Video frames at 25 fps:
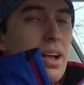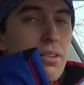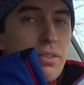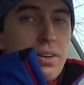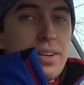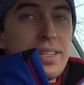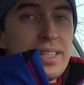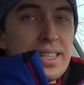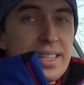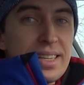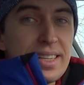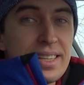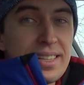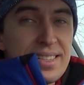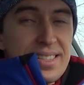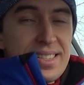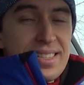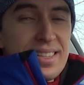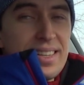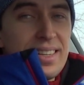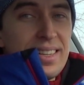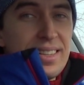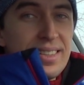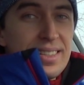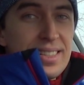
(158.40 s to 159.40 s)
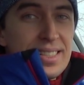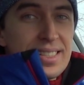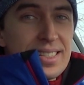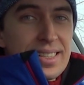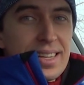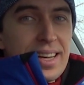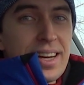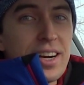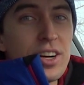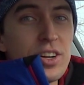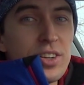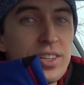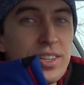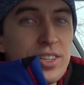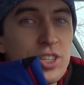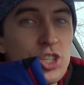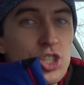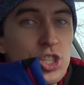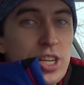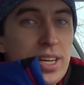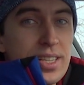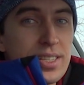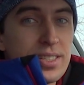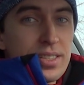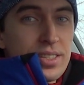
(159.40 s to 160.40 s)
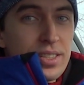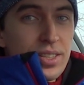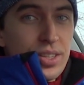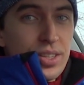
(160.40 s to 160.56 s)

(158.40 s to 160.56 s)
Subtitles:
Everything in this car is just